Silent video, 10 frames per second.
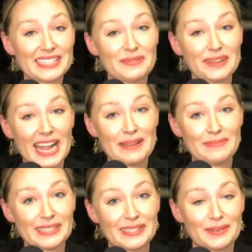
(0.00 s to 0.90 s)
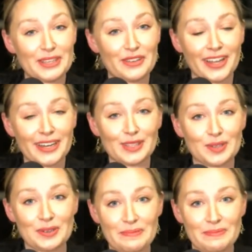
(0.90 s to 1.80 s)
what happens when you've got a
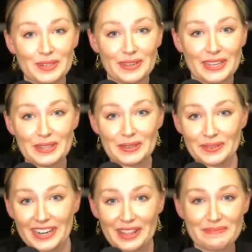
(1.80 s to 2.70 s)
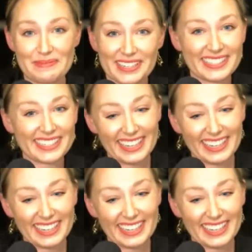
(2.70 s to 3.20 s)
screen between you and another person.